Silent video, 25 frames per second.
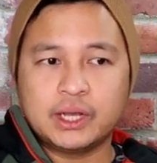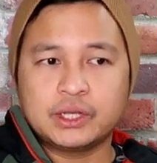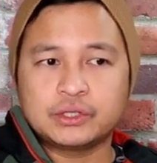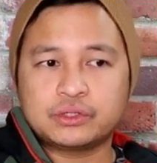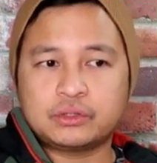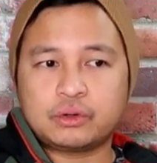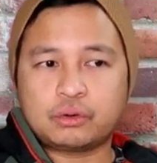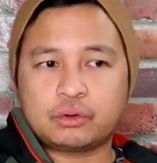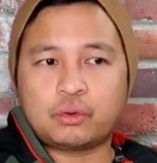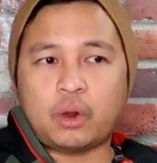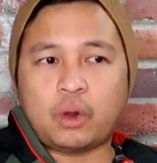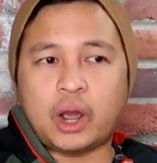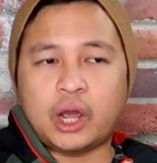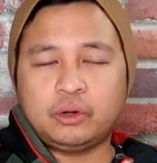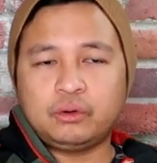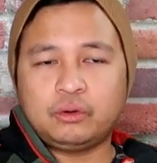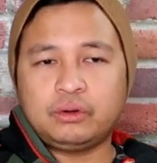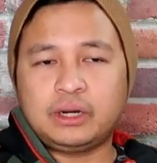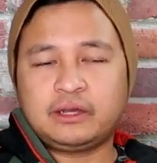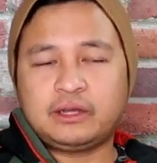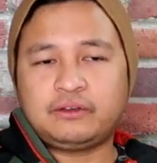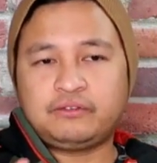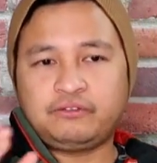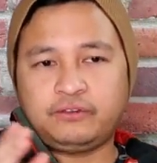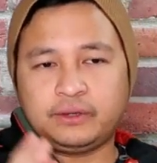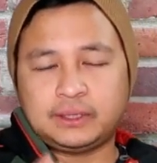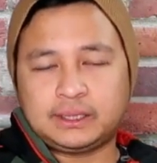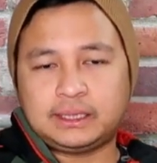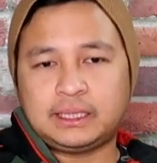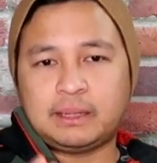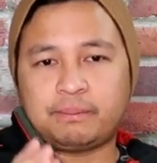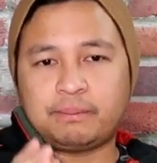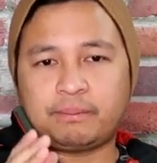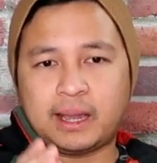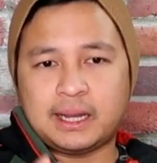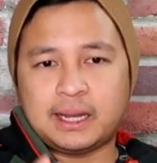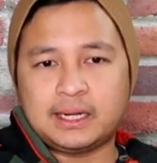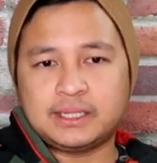So kung ano nag-fit
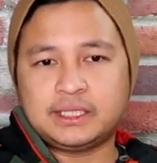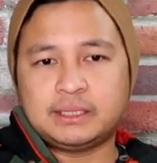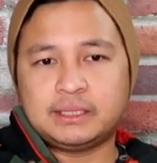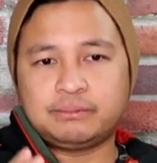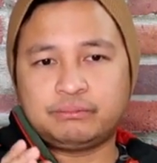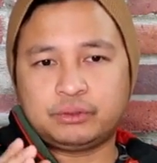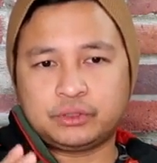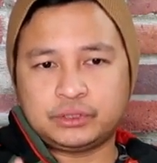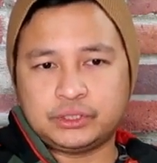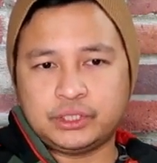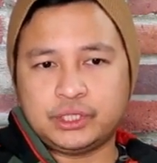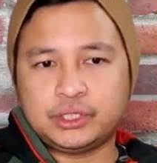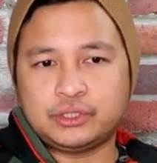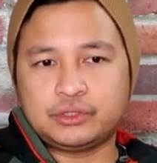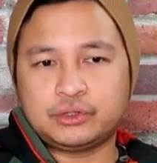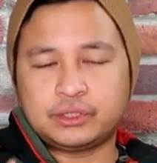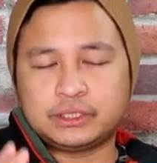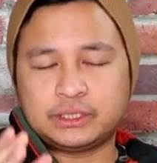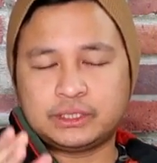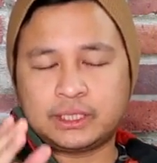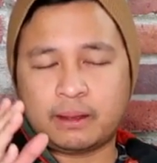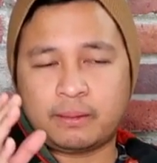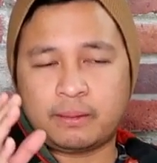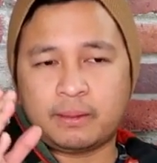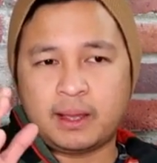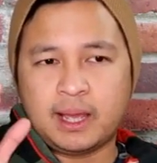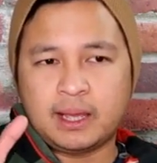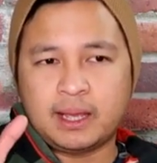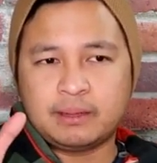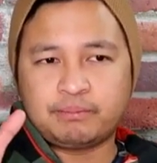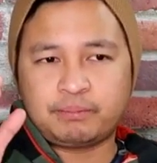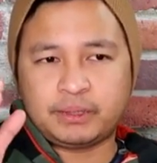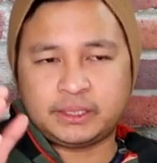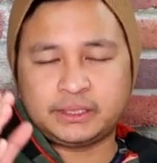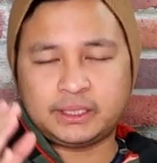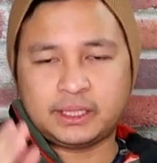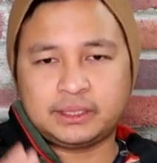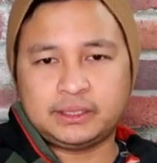na policy and procedure sa
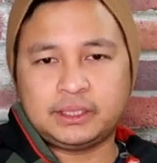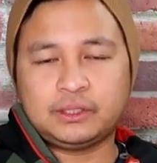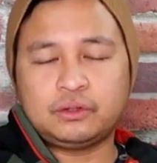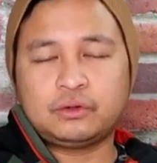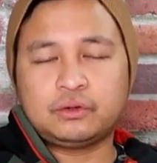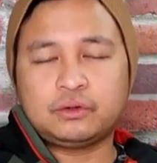presenting